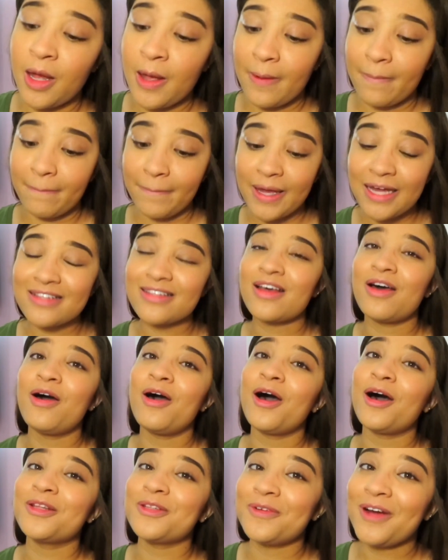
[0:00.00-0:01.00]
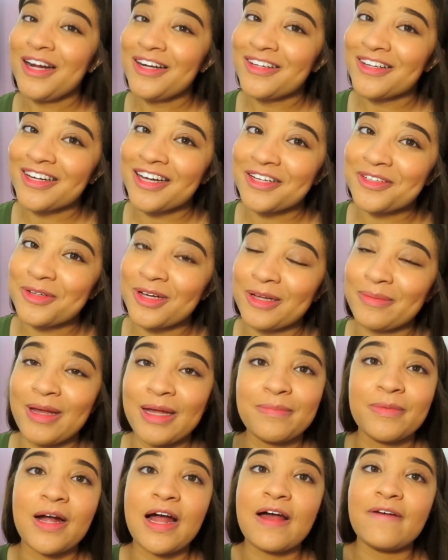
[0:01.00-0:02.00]
But on the way to looking at toilet
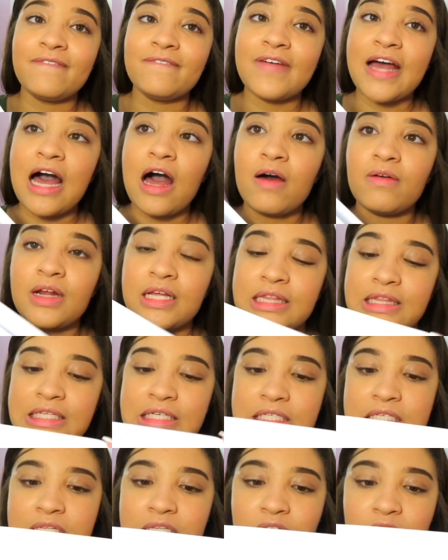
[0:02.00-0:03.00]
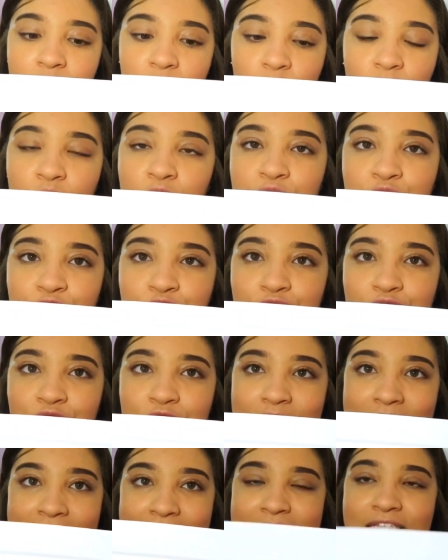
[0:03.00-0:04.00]
paper, I found these little
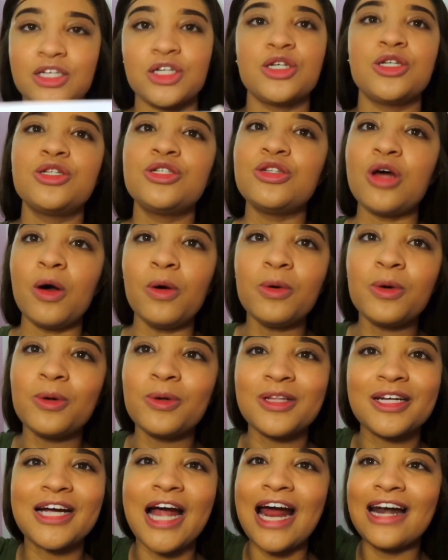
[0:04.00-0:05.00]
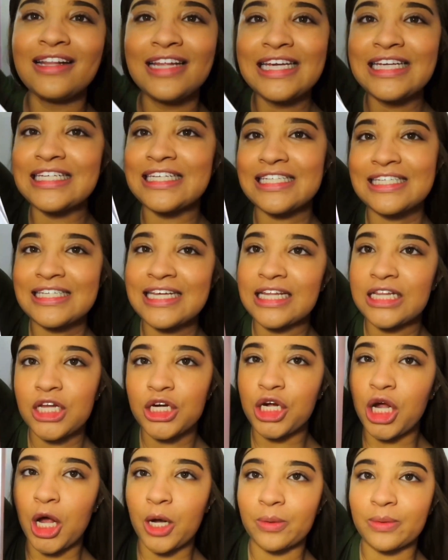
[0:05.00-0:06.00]
trays. They're so cool. They're kind of like
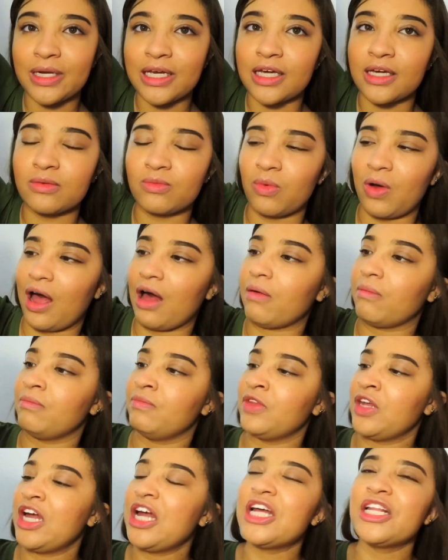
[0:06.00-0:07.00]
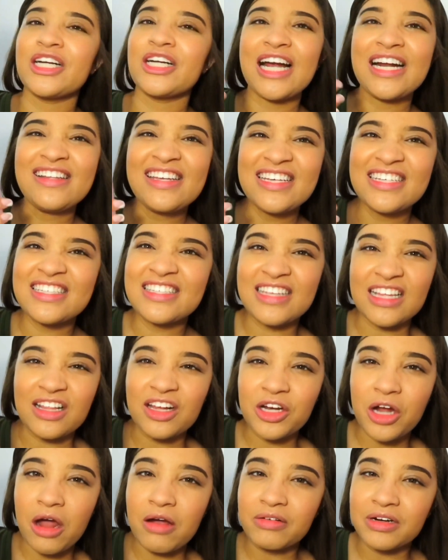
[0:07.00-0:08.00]
silicone-y. Wow. They're kind of like
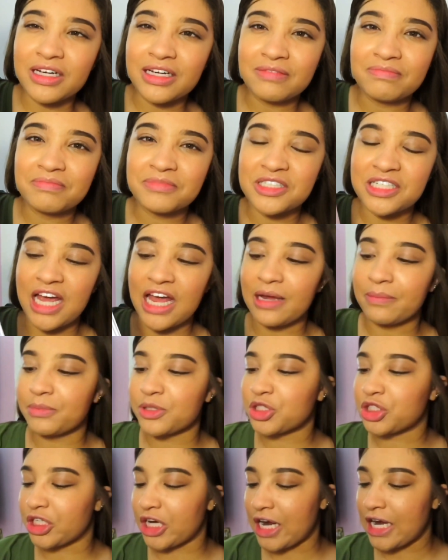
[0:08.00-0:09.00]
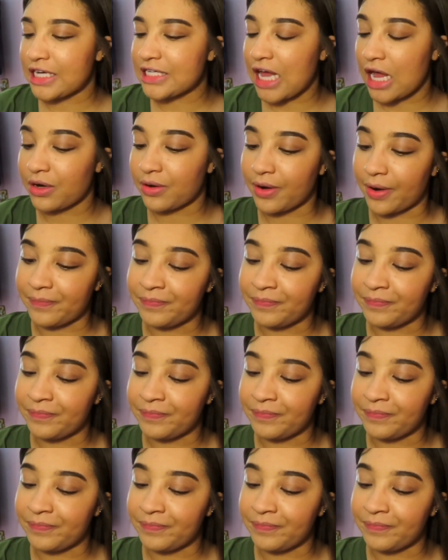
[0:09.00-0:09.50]
silicone-y type trays. I don't know.